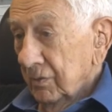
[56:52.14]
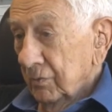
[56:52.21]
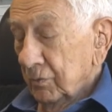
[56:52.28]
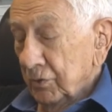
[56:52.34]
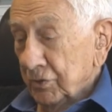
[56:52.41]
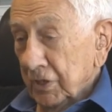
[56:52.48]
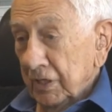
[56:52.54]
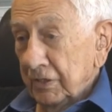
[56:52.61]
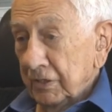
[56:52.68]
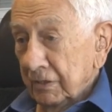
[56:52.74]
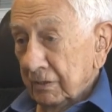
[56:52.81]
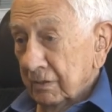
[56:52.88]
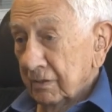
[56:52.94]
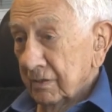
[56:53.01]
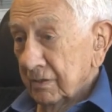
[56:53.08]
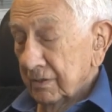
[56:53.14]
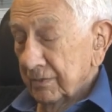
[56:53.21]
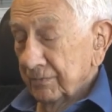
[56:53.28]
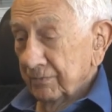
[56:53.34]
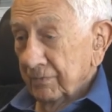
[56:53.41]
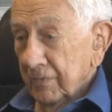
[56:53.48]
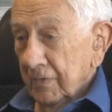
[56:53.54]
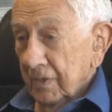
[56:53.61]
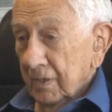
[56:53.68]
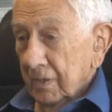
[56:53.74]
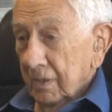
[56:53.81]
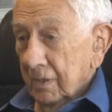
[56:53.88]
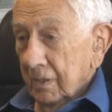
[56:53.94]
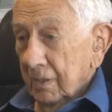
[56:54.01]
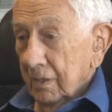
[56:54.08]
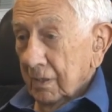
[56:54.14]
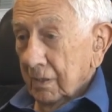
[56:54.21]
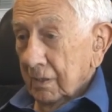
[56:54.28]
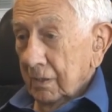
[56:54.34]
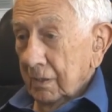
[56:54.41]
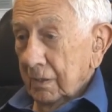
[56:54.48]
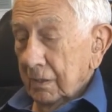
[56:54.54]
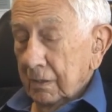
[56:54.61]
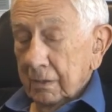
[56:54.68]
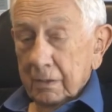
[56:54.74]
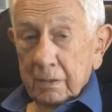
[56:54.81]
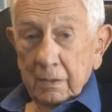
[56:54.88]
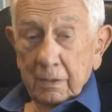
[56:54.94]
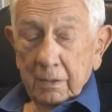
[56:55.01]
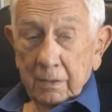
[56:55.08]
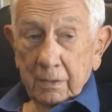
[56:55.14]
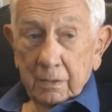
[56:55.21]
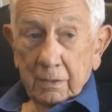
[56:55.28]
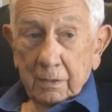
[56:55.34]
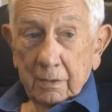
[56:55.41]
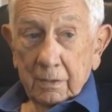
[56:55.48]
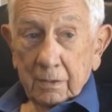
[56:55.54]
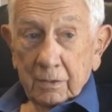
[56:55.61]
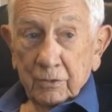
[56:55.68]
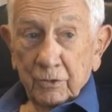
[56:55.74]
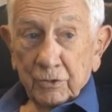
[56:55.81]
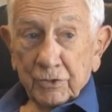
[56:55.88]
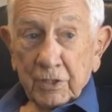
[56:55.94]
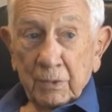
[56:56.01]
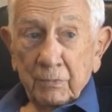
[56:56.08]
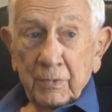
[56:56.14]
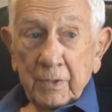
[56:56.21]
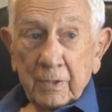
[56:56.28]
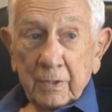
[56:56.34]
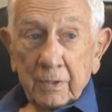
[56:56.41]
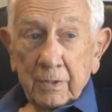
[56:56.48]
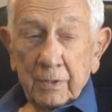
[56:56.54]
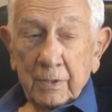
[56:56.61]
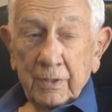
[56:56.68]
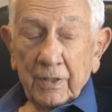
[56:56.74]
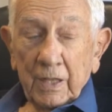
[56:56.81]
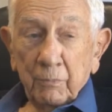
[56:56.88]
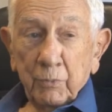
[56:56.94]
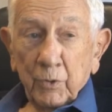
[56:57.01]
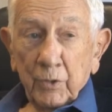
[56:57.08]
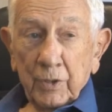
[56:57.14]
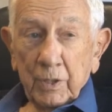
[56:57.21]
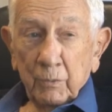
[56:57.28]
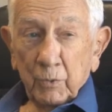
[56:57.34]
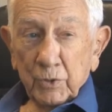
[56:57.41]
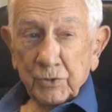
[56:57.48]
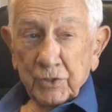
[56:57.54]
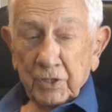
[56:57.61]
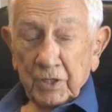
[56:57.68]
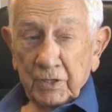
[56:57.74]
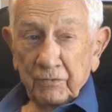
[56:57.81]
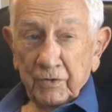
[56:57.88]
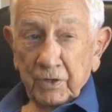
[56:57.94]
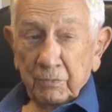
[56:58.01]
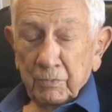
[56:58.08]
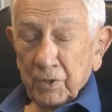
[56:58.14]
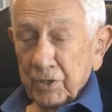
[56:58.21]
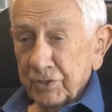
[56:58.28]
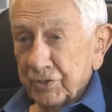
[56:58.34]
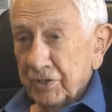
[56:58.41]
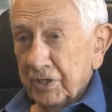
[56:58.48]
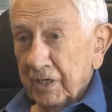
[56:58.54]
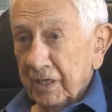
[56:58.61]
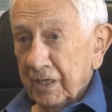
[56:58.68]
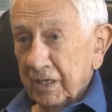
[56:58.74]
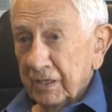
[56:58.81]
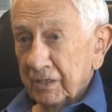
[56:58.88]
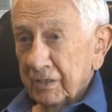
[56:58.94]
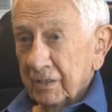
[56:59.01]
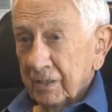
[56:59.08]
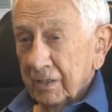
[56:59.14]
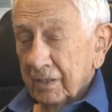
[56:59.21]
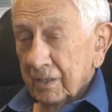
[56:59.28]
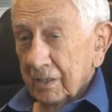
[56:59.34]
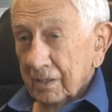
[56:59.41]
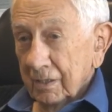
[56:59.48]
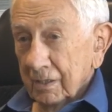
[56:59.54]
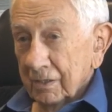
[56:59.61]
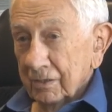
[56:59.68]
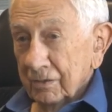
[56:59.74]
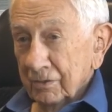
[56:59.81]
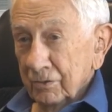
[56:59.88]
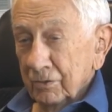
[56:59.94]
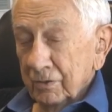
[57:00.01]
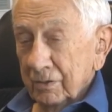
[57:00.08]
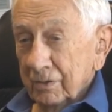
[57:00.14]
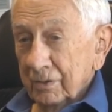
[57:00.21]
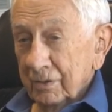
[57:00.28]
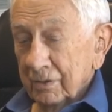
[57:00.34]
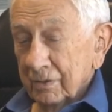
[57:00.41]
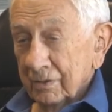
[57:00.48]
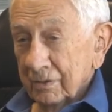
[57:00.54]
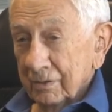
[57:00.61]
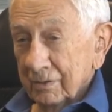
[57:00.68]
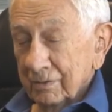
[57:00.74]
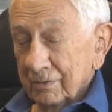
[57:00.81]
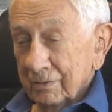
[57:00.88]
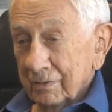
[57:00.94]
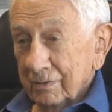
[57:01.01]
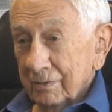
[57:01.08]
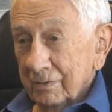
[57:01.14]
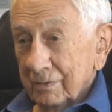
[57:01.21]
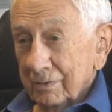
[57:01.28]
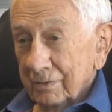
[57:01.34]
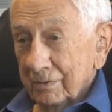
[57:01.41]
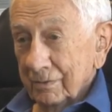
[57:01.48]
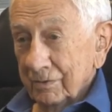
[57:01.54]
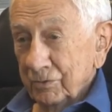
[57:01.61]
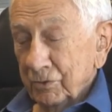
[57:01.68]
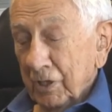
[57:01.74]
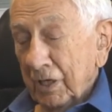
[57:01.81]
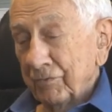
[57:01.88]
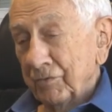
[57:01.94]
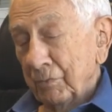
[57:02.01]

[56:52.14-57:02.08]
which I did. And, of course, I mean, at that point, I wasn't living in Boston. I had to uh, drive